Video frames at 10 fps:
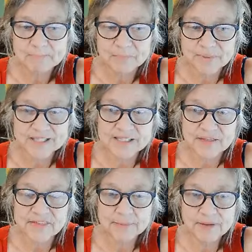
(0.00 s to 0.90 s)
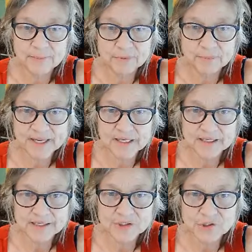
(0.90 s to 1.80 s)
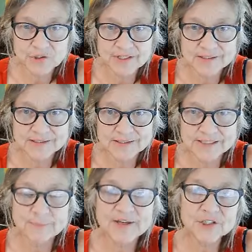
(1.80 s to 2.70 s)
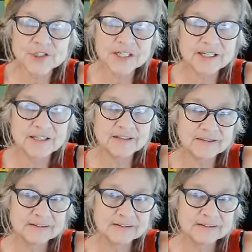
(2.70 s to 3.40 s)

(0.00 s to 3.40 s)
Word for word: because I think people make it into this, especially,